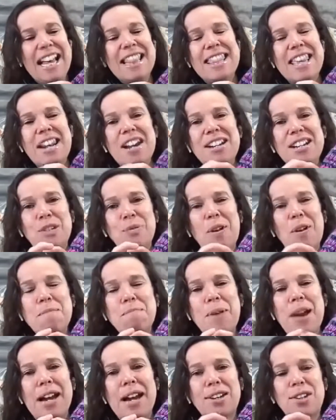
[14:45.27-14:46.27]
Then I just went
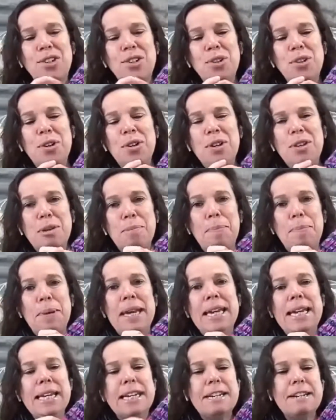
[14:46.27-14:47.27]
back to the
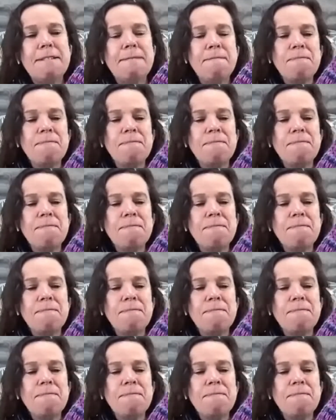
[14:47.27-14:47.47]
pink.